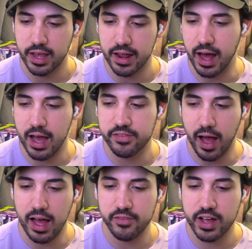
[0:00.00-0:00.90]
And
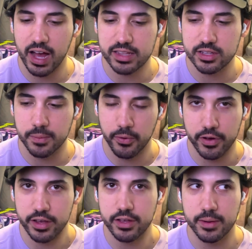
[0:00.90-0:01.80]
I've gotten to the
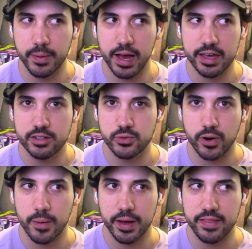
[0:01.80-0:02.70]
point in my age
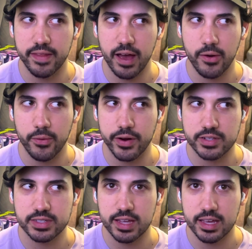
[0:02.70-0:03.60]
where I'm at now where
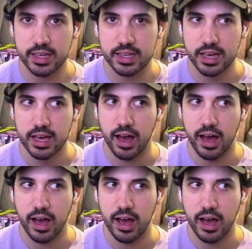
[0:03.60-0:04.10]
it's like